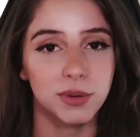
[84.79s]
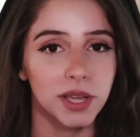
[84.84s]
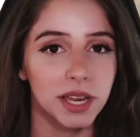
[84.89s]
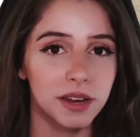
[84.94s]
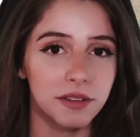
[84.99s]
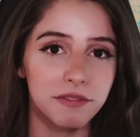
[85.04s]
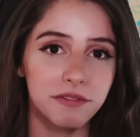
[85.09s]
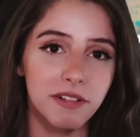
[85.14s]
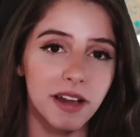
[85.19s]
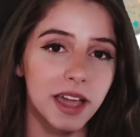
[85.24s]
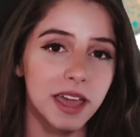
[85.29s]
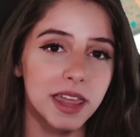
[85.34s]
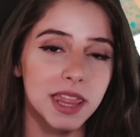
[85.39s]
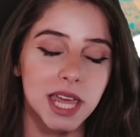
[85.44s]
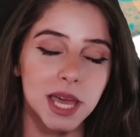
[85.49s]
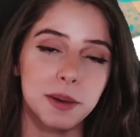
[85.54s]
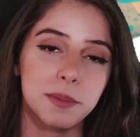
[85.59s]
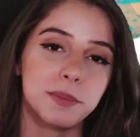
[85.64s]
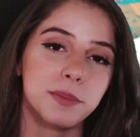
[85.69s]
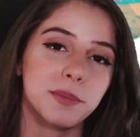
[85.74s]
you can
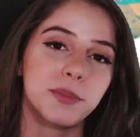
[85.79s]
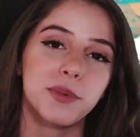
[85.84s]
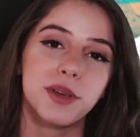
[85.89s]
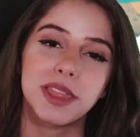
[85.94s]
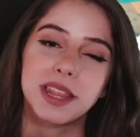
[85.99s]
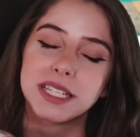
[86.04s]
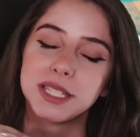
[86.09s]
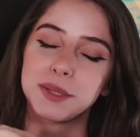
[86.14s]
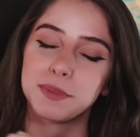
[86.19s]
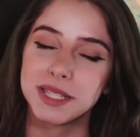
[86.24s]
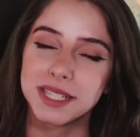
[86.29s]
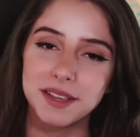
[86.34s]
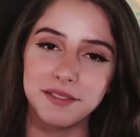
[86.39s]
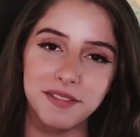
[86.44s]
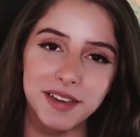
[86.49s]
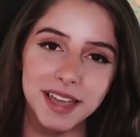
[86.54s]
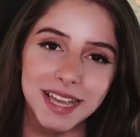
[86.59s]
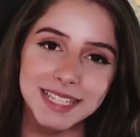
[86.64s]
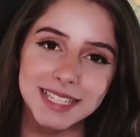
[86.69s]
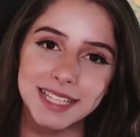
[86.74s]
define them with
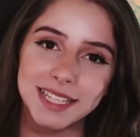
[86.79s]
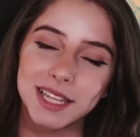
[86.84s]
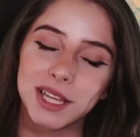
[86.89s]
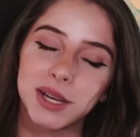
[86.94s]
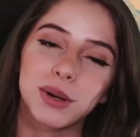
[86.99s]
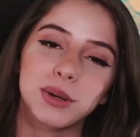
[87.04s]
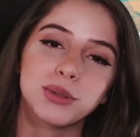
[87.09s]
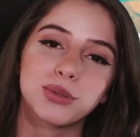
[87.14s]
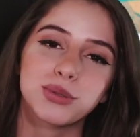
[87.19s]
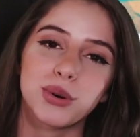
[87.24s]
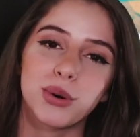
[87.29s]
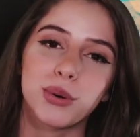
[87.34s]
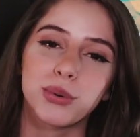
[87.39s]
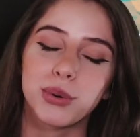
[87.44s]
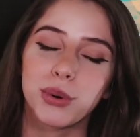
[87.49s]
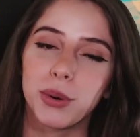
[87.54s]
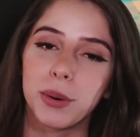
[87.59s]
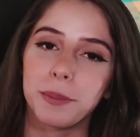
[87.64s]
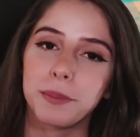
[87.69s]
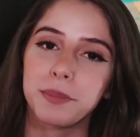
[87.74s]
specifics in the control
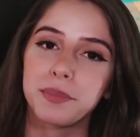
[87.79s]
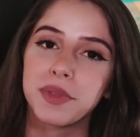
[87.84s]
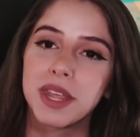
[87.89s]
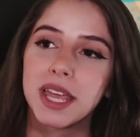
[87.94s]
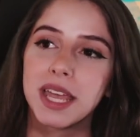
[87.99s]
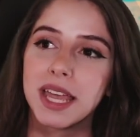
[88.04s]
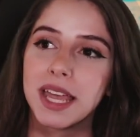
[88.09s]
room.